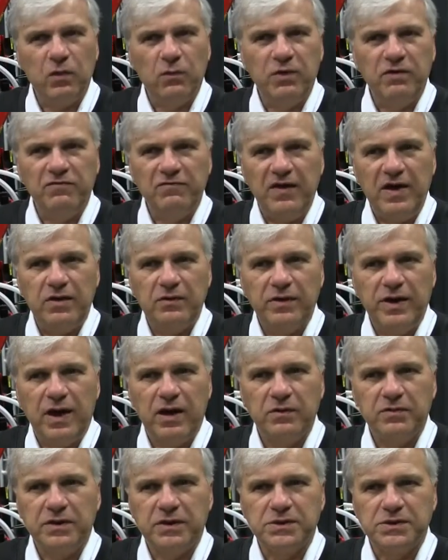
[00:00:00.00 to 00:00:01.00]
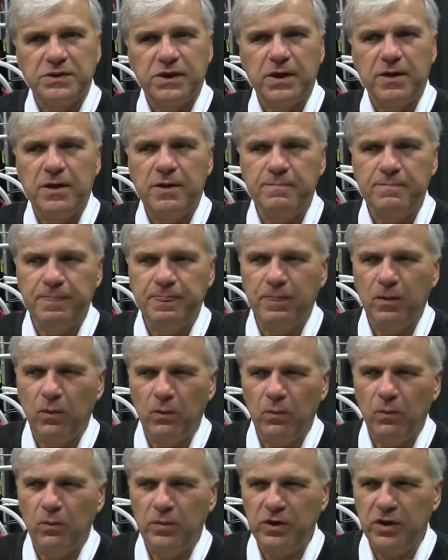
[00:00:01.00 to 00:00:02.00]
that we found out is
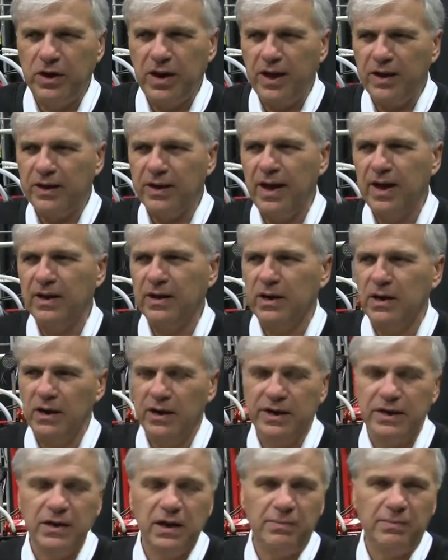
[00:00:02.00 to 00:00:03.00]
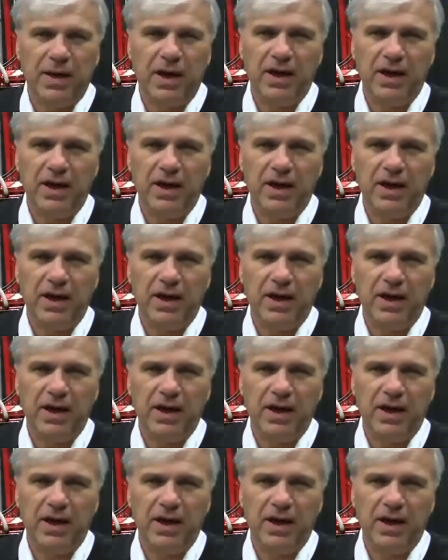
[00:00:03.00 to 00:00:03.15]
you got to kind of clean up